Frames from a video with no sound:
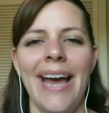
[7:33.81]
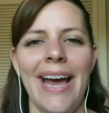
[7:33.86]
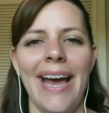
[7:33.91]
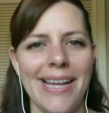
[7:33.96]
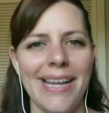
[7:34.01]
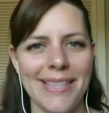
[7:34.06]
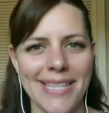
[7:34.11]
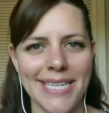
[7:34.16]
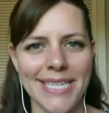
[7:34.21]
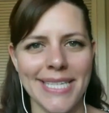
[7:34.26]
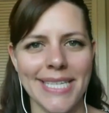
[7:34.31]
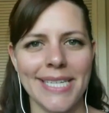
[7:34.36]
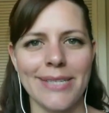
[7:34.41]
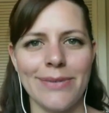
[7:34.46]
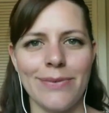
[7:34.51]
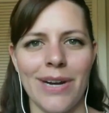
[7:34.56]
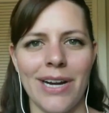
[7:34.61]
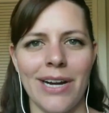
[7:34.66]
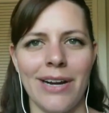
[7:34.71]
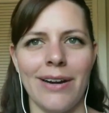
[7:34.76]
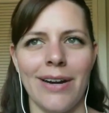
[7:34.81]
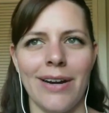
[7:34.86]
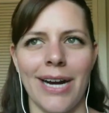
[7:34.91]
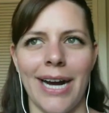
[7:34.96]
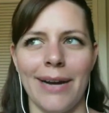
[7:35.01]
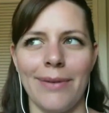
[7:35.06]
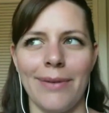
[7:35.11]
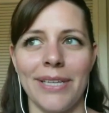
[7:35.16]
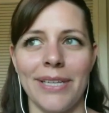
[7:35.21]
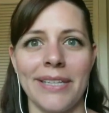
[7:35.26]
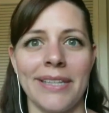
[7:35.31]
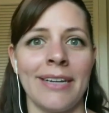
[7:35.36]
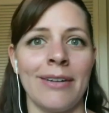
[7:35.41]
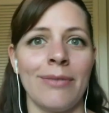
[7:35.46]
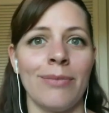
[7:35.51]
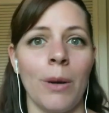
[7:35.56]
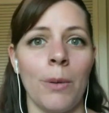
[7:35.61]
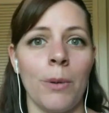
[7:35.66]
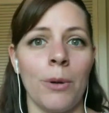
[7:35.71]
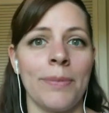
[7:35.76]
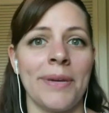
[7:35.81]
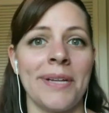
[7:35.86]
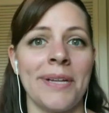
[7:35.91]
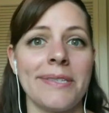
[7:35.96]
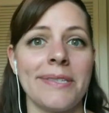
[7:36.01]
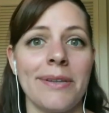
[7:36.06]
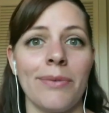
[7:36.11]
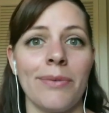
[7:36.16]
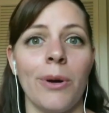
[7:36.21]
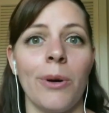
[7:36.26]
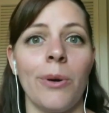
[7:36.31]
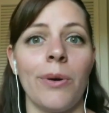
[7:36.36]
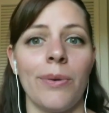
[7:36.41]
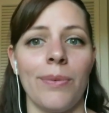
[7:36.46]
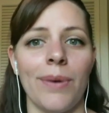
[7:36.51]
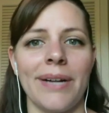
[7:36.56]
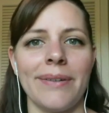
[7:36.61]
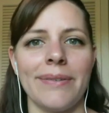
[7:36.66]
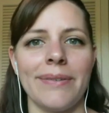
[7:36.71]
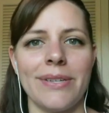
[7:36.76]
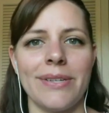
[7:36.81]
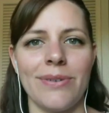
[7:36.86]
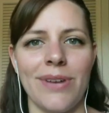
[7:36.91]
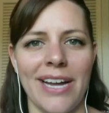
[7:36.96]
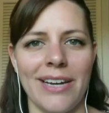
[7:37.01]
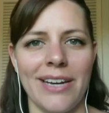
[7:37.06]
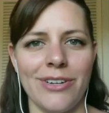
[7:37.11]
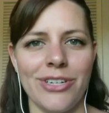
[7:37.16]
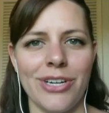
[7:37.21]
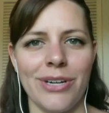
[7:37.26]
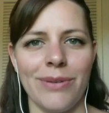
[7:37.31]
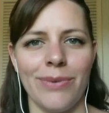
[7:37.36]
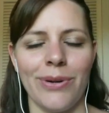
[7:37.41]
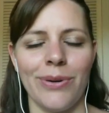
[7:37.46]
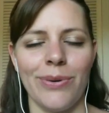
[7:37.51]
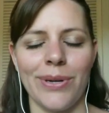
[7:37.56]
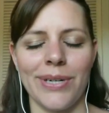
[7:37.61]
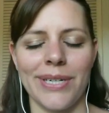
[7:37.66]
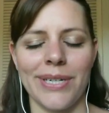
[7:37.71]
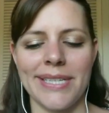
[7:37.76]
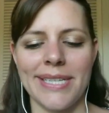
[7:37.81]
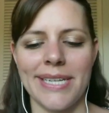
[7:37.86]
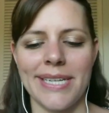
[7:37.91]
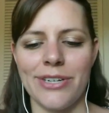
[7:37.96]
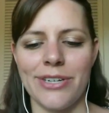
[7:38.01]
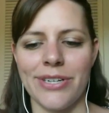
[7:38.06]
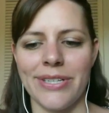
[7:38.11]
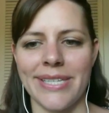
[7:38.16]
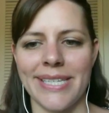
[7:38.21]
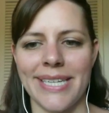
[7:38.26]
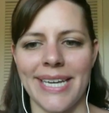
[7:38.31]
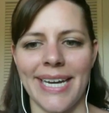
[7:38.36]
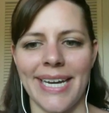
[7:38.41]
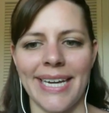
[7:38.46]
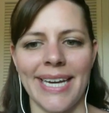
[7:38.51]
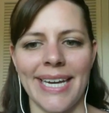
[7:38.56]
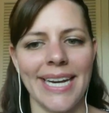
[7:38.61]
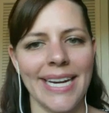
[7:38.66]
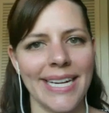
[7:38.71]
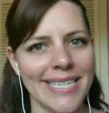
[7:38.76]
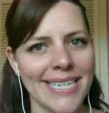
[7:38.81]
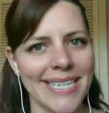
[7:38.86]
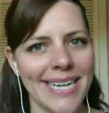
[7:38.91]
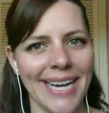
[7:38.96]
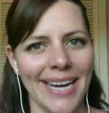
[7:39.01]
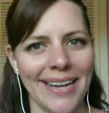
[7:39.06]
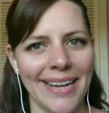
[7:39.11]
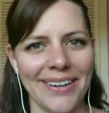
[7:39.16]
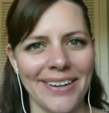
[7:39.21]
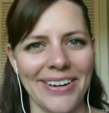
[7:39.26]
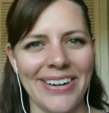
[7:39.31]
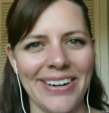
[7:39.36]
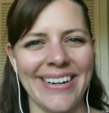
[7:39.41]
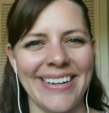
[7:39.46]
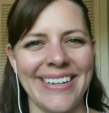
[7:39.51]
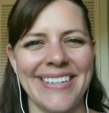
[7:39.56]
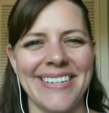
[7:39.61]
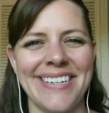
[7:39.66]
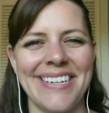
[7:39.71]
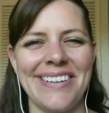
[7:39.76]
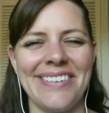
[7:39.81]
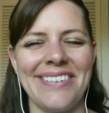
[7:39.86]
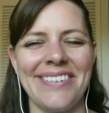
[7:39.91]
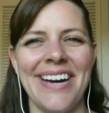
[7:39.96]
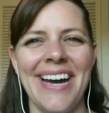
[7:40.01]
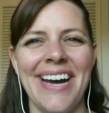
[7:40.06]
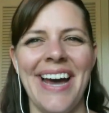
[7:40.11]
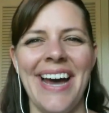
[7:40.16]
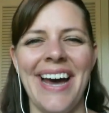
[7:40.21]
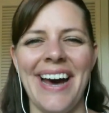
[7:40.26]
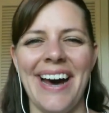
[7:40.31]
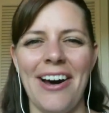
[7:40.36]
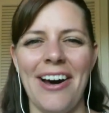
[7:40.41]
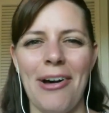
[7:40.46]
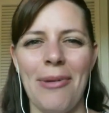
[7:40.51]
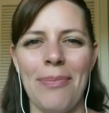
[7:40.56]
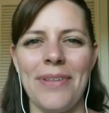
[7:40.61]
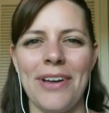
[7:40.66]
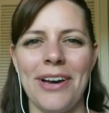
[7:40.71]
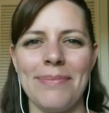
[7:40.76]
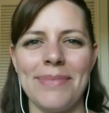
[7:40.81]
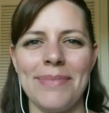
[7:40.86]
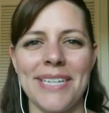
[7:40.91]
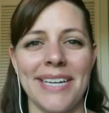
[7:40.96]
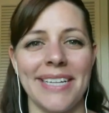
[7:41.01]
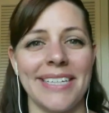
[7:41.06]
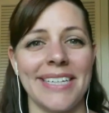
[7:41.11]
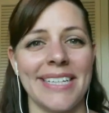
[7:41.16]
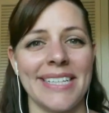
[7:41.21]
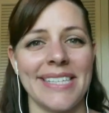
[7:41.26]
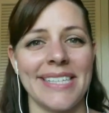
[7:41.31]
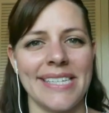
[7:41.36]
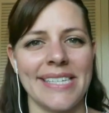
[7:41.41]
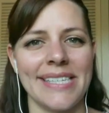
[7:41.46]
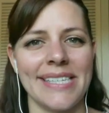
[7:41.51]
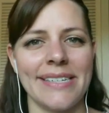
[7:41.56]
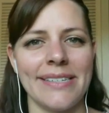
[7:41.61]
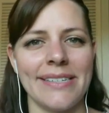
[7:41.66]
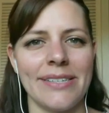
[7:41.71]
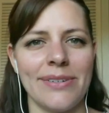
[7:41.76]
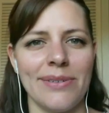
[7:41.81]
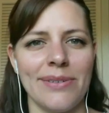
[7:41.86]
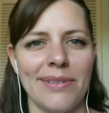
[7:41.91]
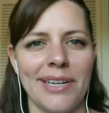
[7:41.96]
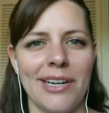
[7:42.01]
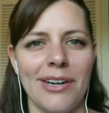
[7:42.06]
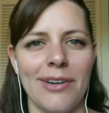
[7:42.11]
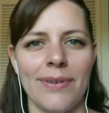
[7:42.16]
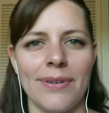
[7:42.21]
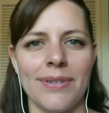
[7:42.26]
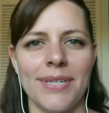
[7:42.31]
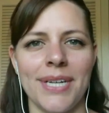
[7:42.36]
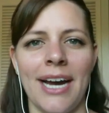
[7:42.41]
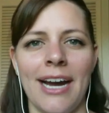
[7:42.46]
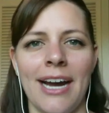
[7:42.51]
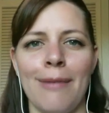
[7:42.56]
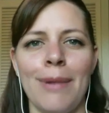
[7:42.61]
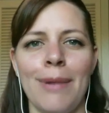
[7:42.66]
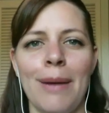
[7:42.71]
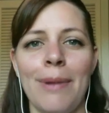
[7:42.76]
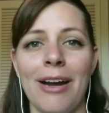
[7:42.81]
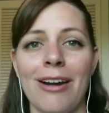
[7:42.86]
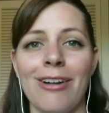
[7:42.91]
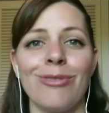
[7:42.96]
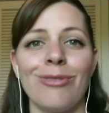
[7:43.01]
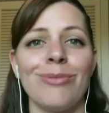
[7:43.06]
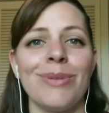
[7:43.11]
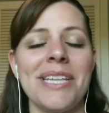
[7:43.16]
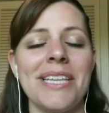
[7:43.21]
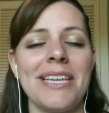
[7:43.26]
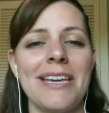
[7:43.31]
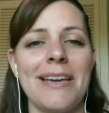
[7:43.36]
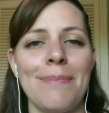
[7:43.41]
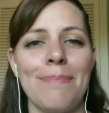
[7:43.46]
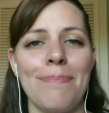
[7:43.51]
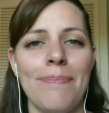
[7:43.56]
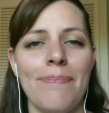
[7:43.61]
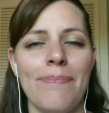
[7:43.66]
And this is where I really think rubber meets the road around strategy, where organizations can get it together to help them tell a consistent story over time about a really